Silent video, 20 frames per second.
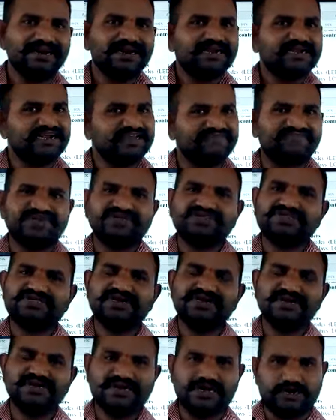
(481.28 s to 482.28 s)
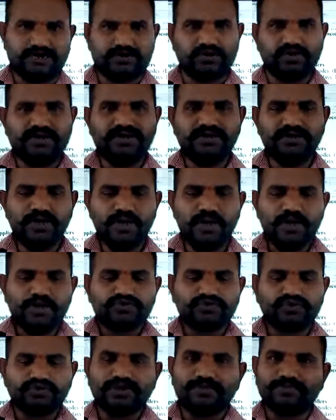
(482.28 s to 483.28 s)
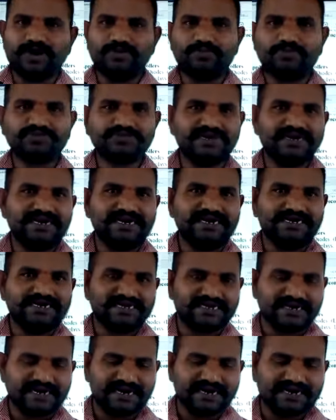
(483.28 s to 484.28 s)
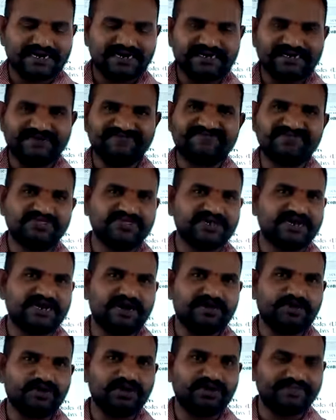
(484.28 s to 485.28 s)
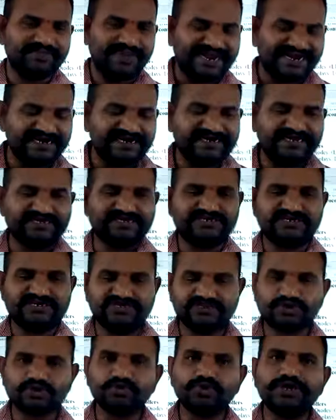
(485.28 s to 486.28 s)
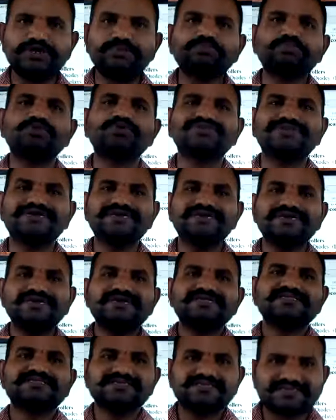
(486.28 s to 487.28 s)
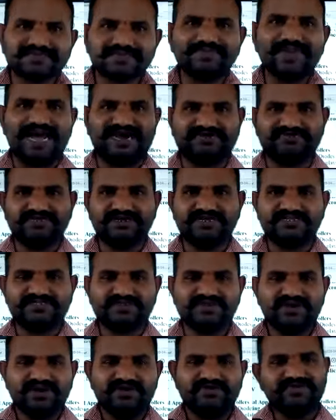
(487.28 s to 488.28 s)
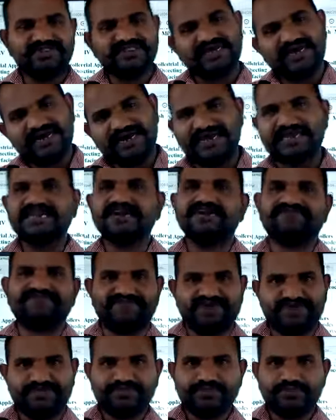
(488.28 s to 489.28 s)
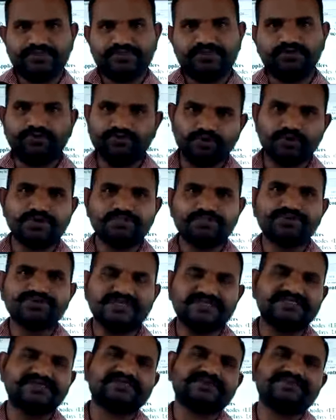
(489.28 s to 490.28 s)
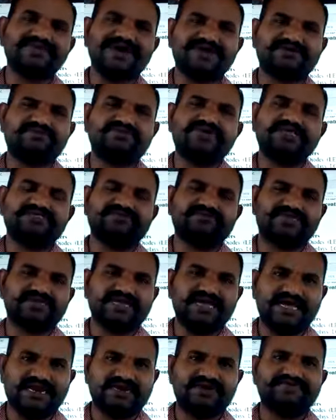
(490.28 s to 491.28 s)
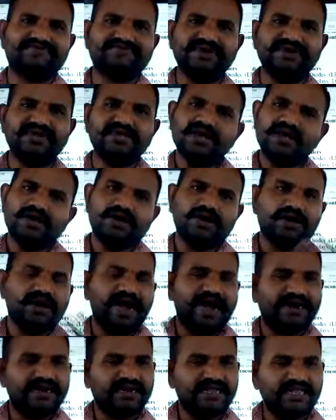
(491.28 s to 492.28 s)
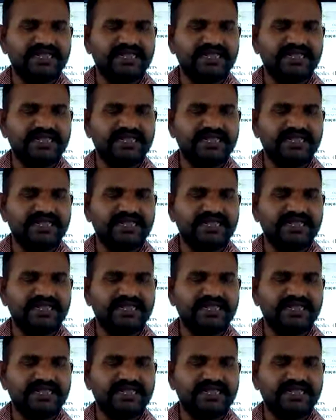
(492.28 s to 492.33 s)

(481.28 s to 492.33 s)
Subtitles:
differential controller. So the proportional integral differential controller main intention is to improve the system activities with the error free. So to improve the system activities with the error free and